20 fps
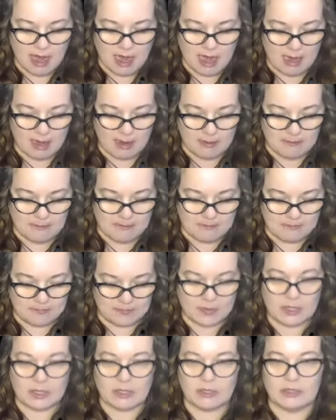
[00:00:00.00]
and
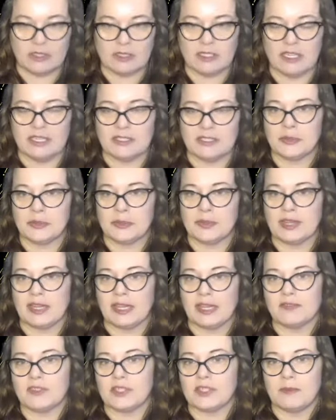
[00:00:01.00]
to
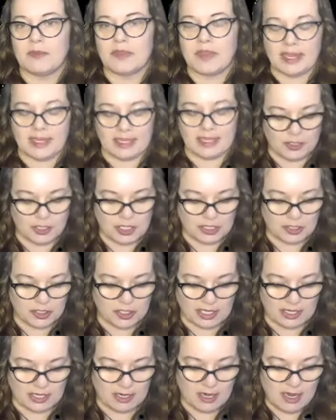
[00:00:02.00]
relieve some of that
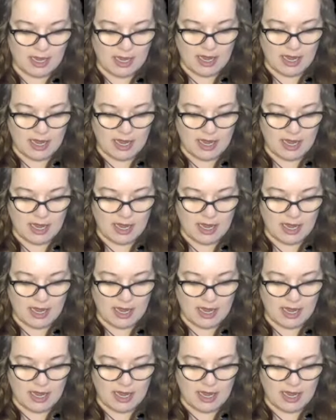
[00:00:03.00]
congestion.